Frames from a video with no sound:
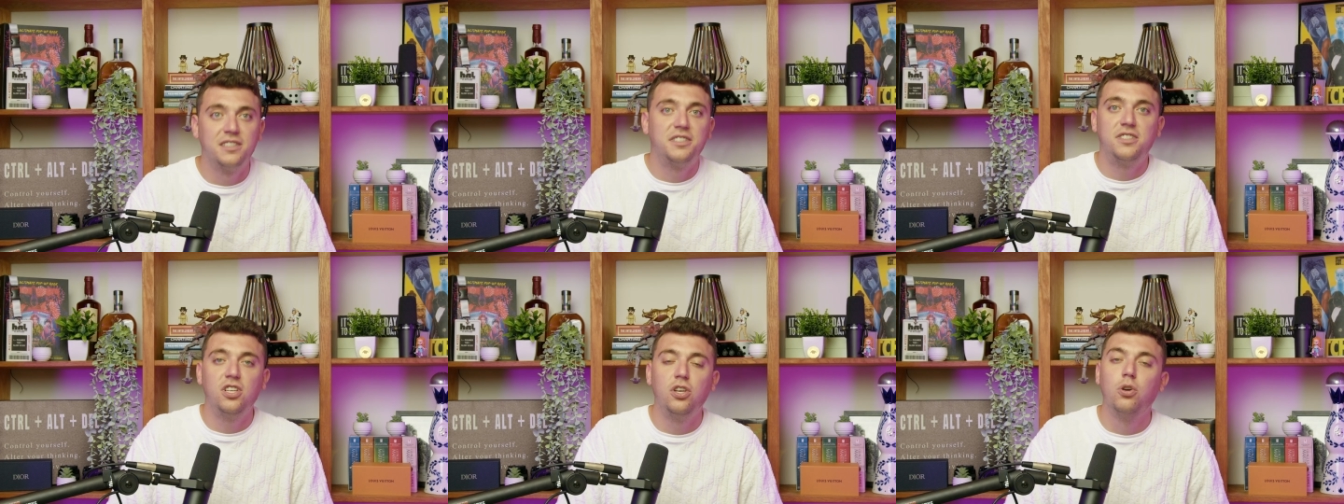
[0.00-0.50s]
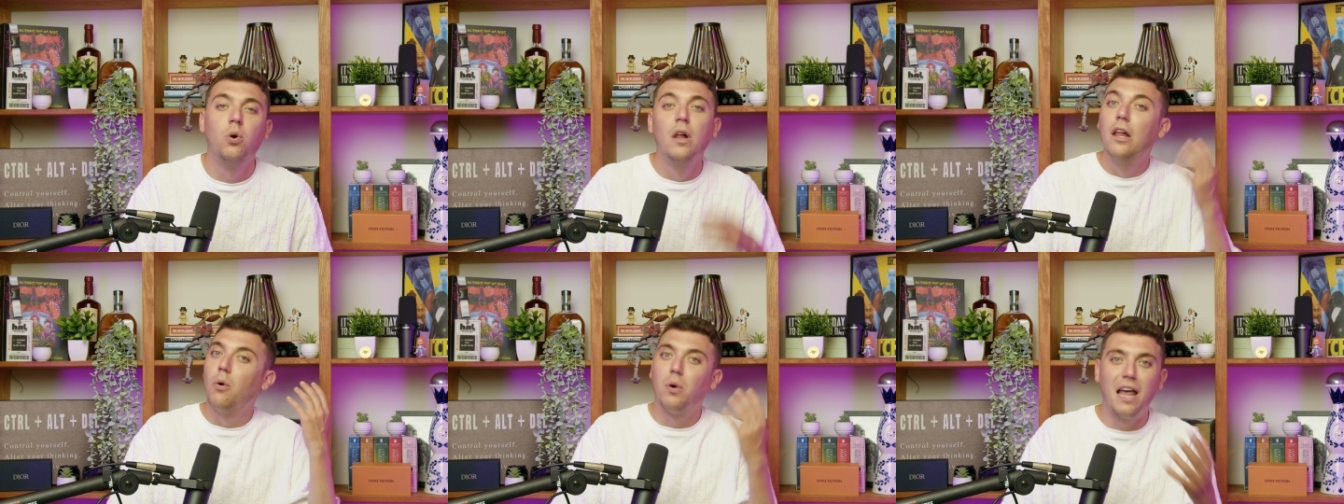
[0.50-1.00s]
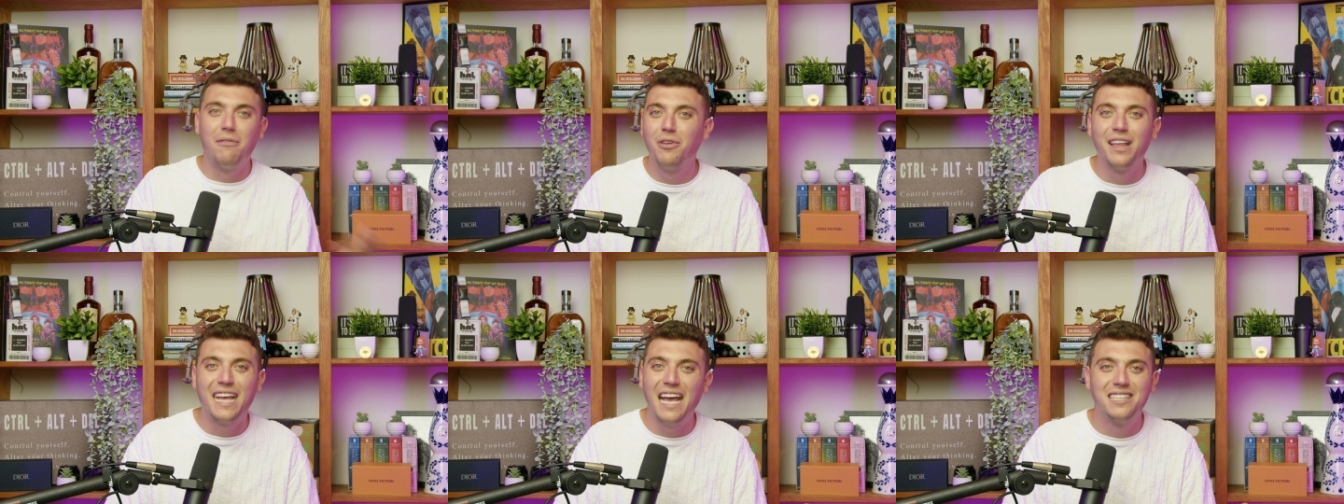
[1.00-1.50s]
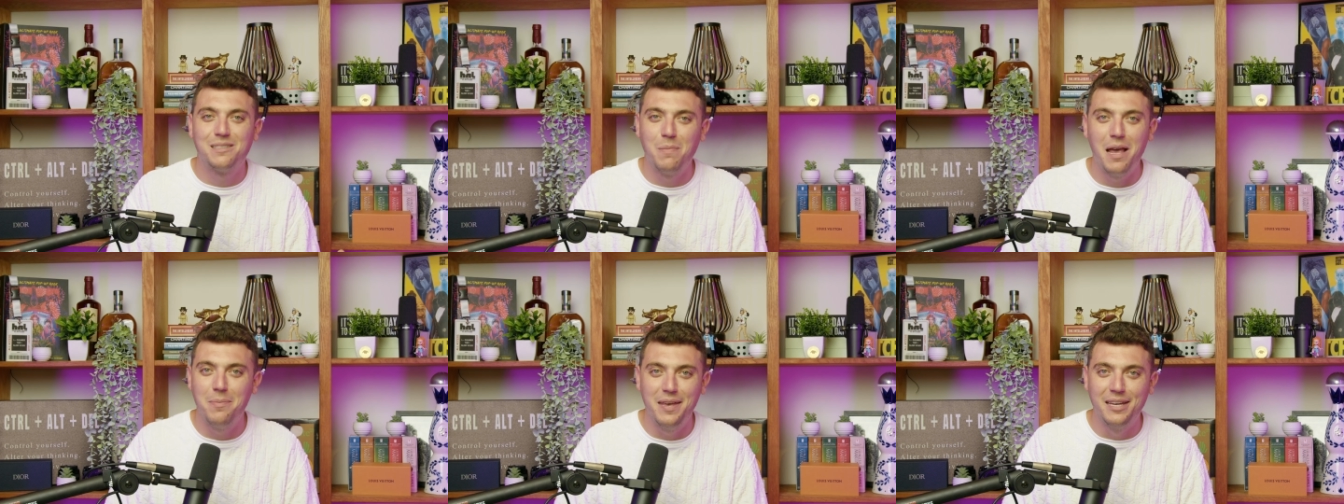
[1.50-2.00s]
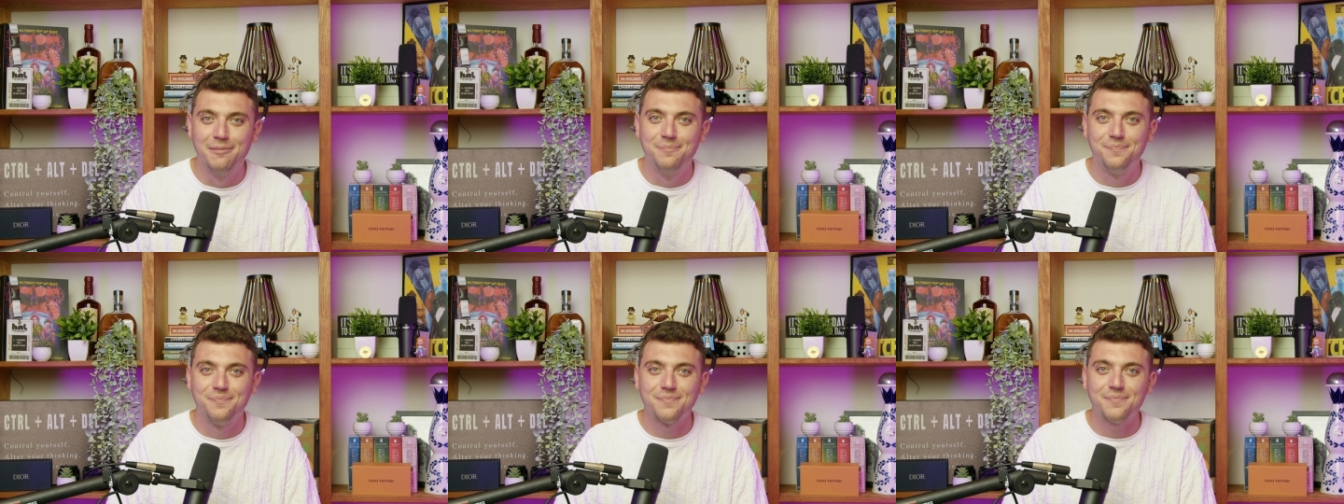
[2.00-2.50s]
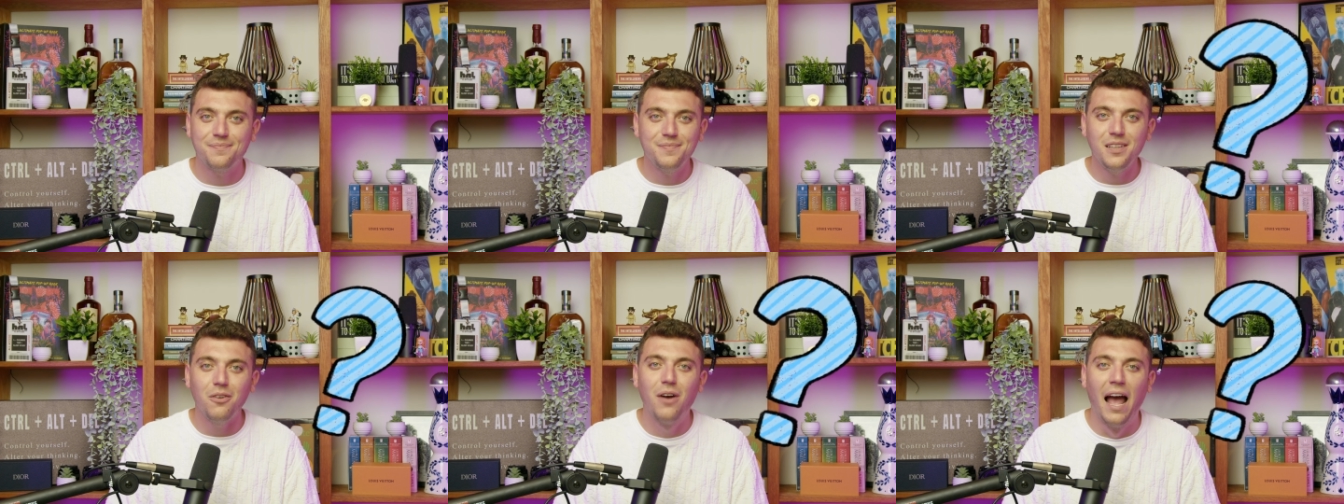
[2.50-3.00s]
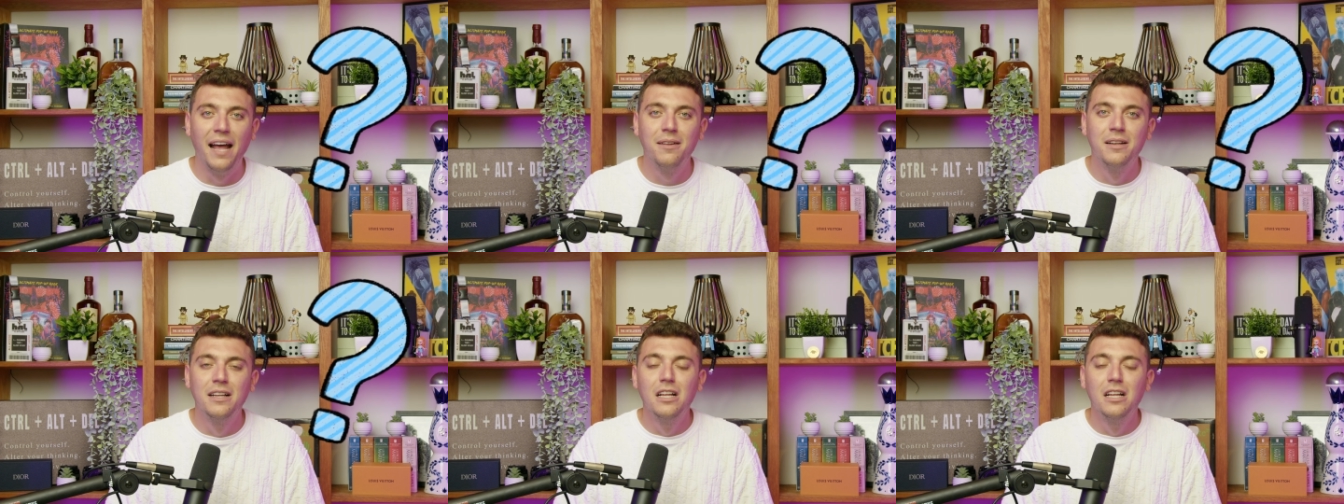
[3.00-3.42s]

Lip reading: see you, whatever the case may be, right?